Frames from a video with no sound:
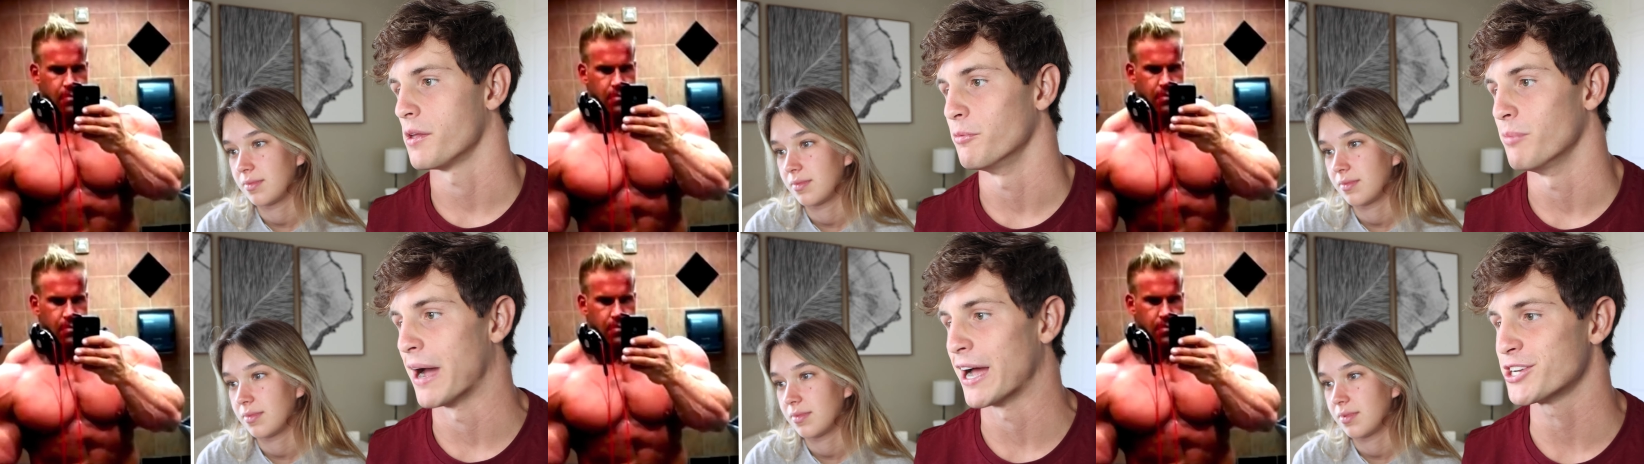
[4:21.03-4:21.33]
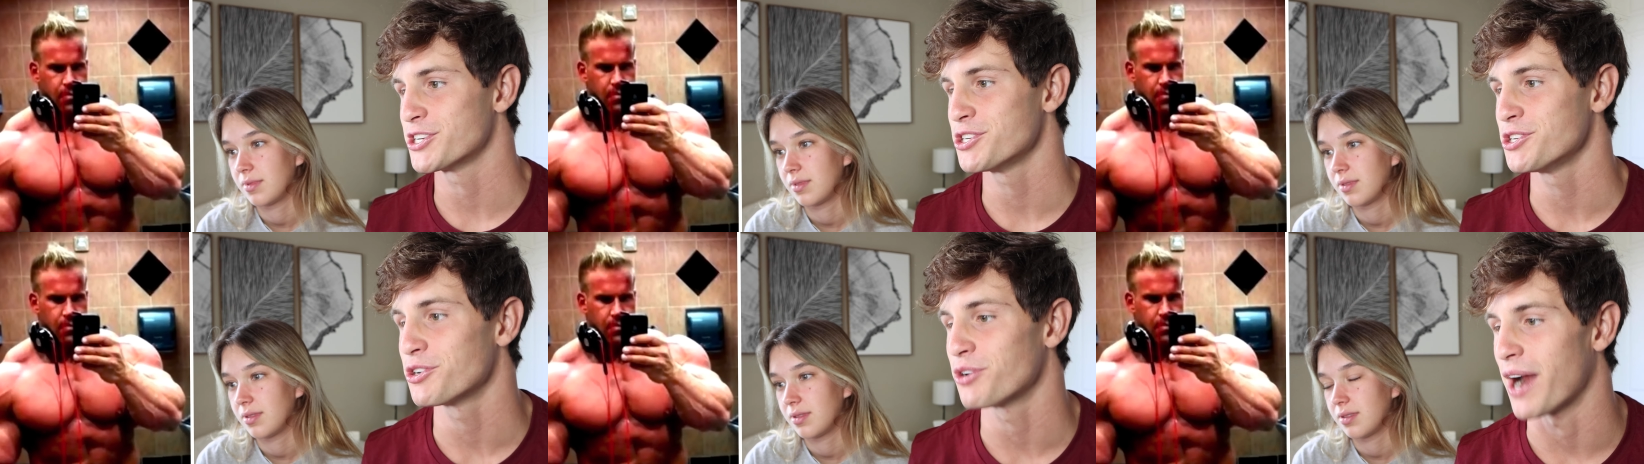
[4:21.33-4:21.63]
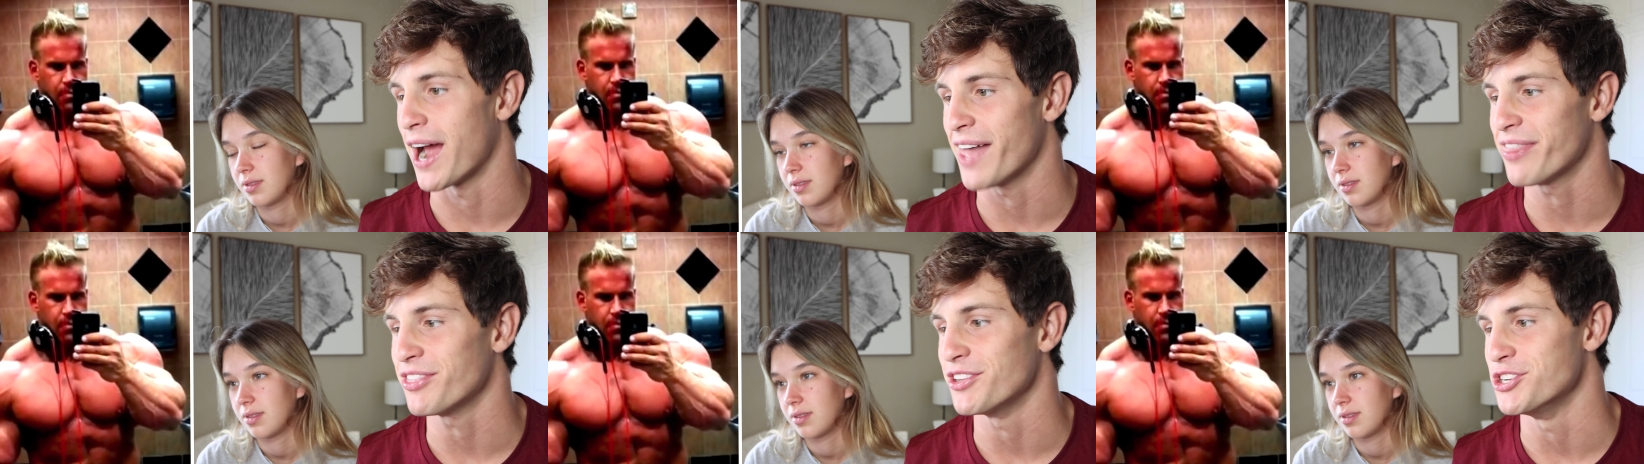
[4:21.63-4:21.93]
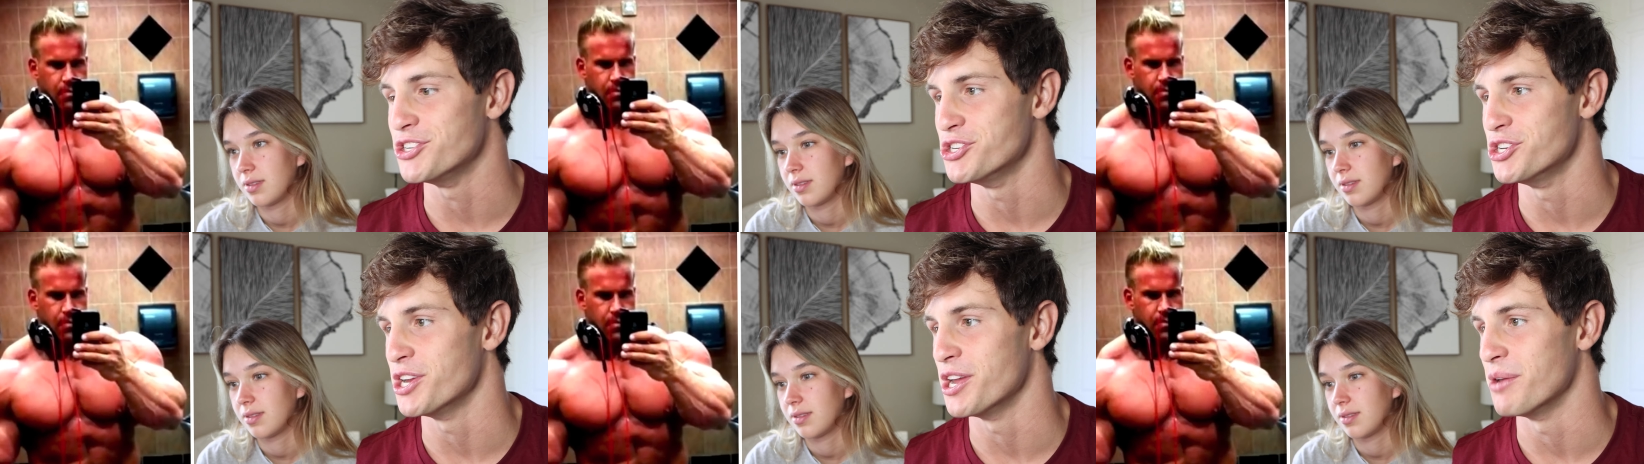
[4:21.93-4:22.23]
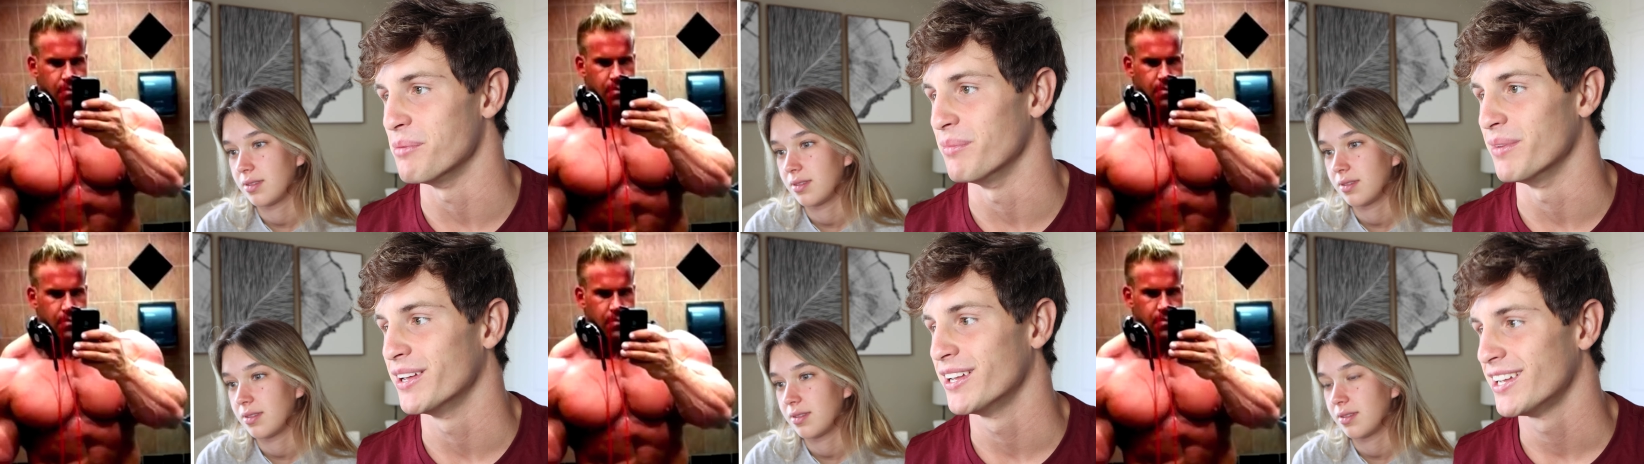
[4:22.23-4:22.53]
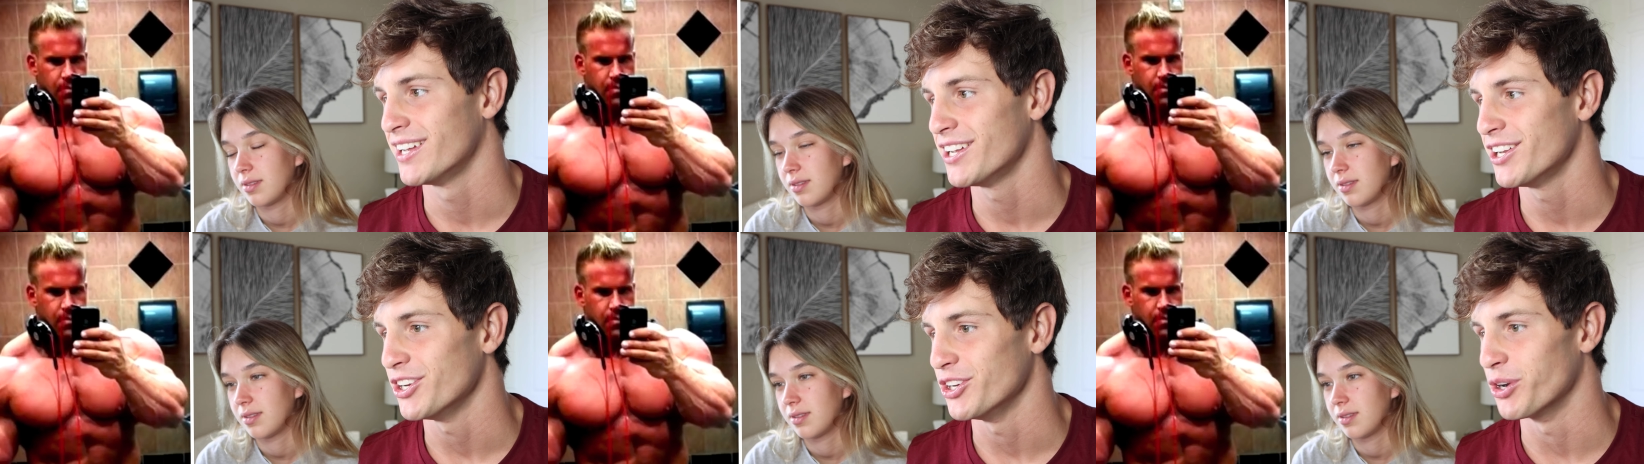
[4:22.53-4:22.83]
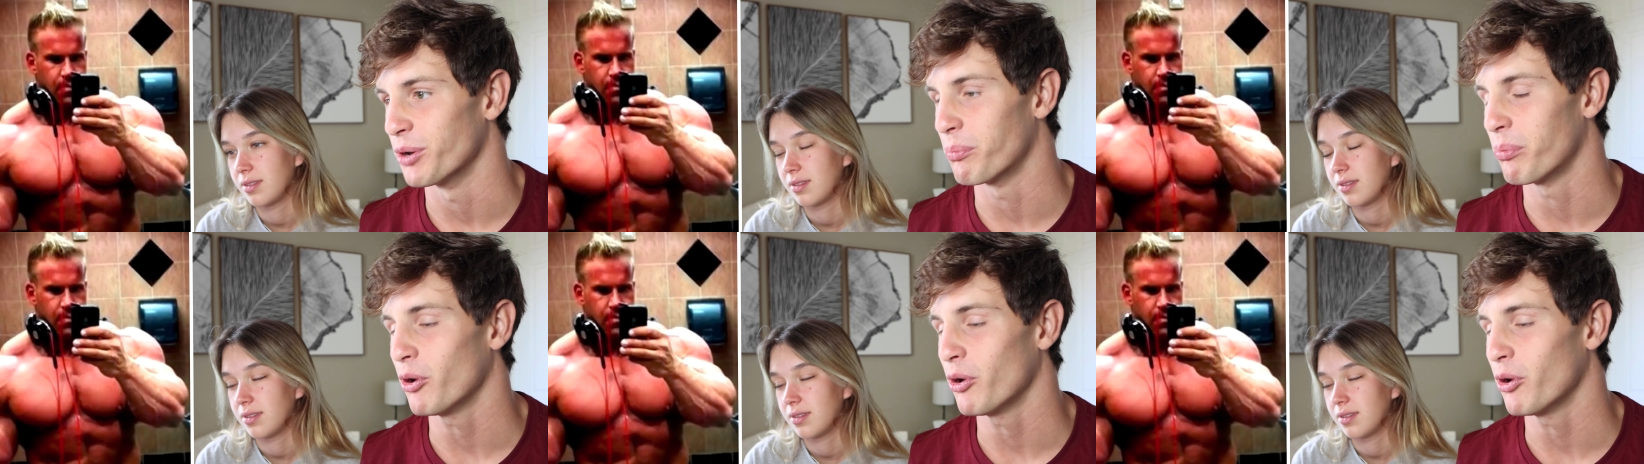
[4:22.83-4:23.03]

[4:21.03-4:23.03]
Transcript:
Speaker 1: Imagine you're at the gym. You're